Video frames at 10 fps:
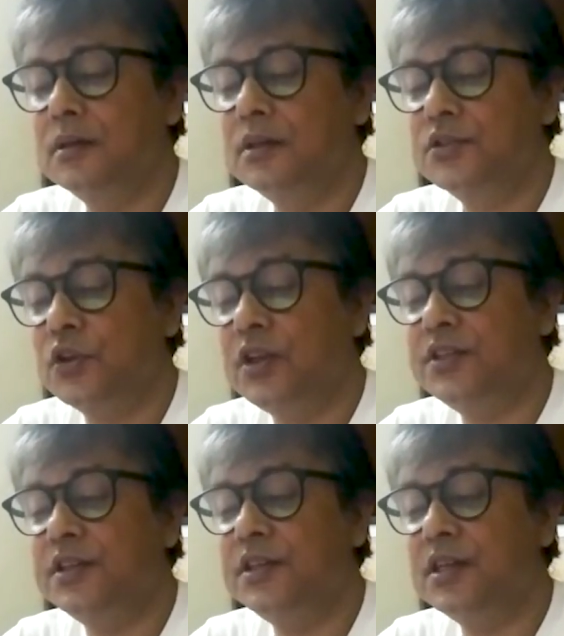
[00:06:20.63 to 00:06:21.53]

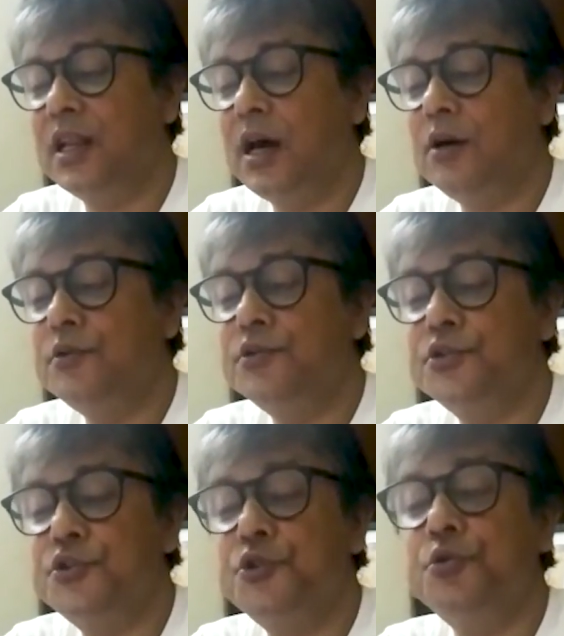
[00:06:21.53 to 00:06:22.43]
Solitary
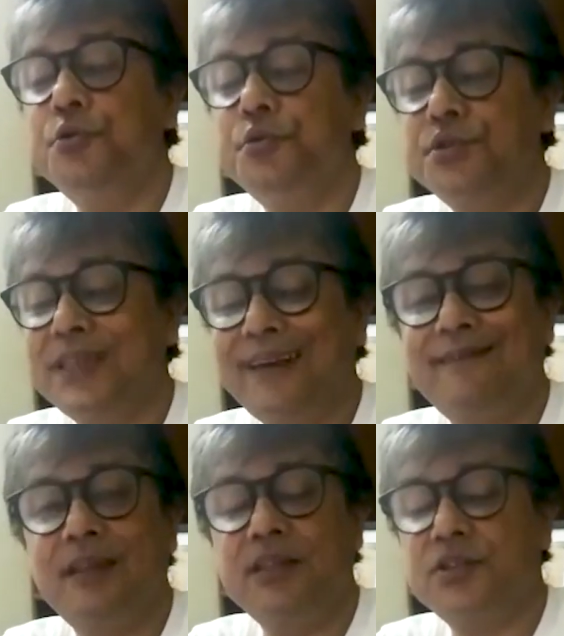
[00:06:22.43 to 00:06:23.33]
clouds chew
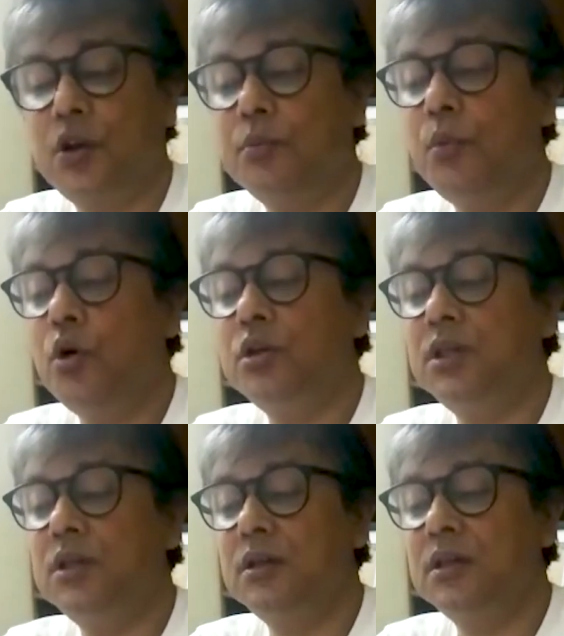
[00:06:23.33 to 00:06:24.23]
sadness all morning
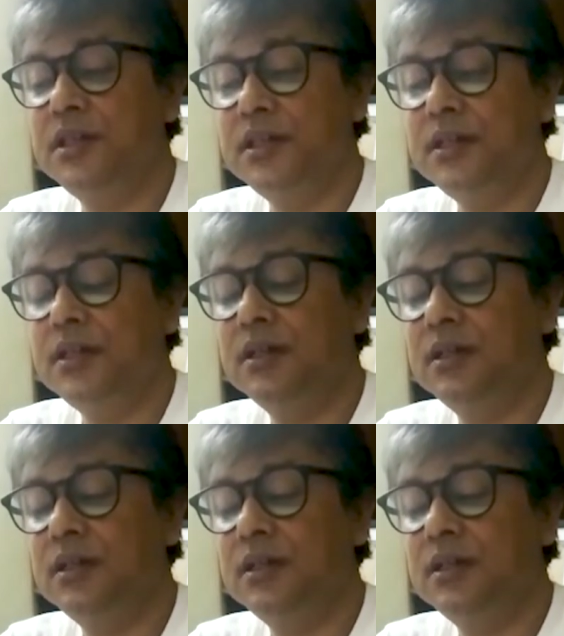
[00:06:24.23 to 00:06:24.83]
here,